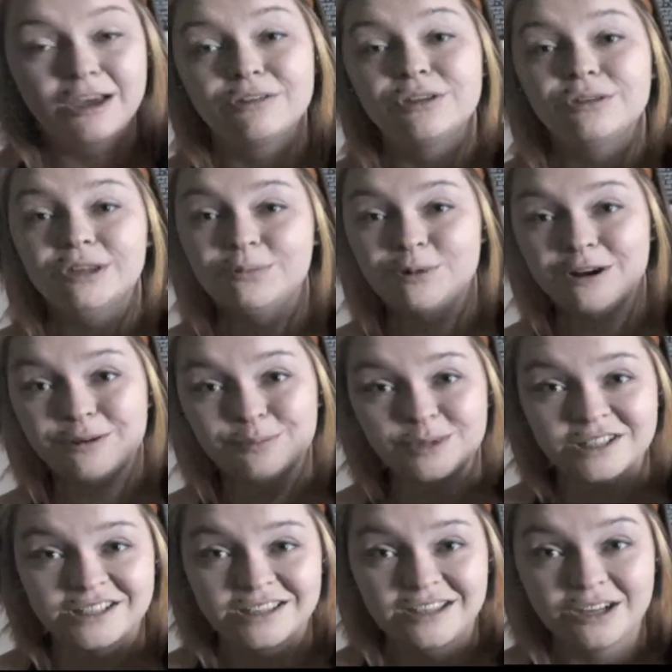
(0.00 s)
Now the only
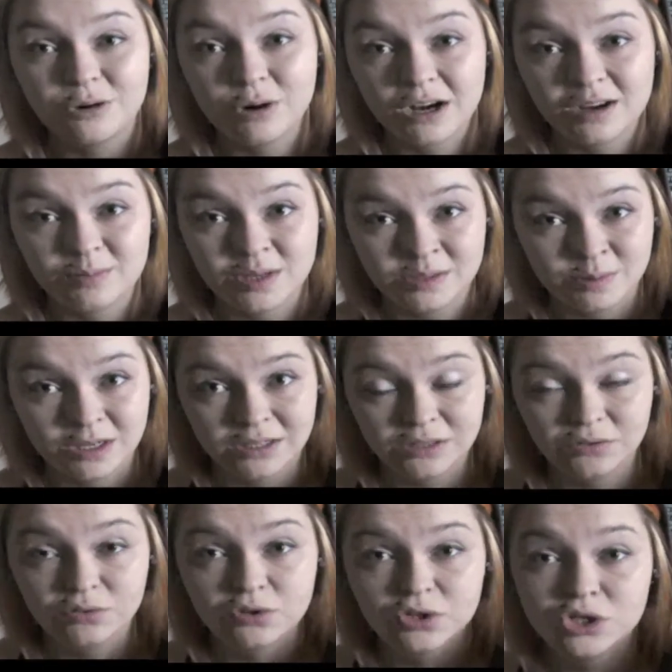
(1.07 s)
problem is that the aquarium is big
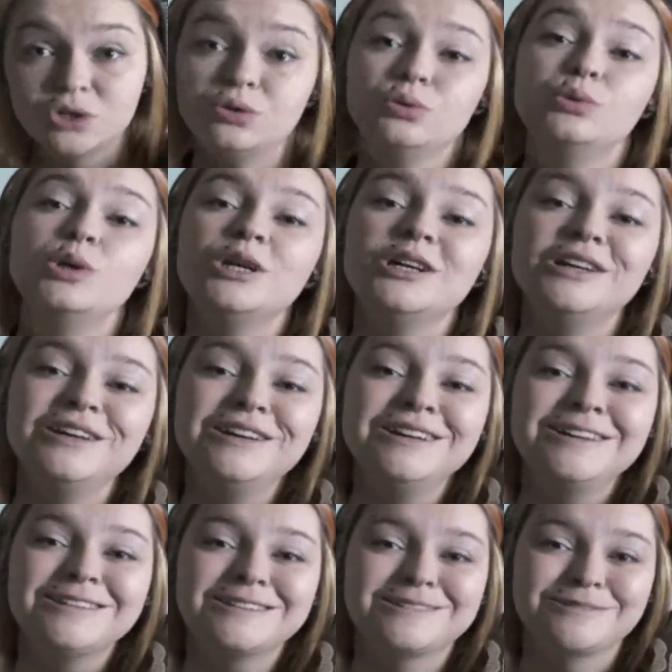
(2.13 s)
enough for 2.
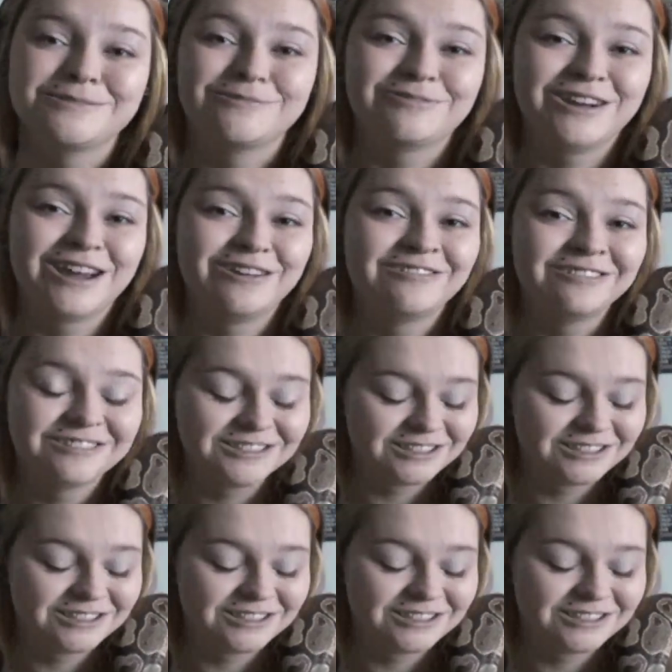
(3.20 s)
So now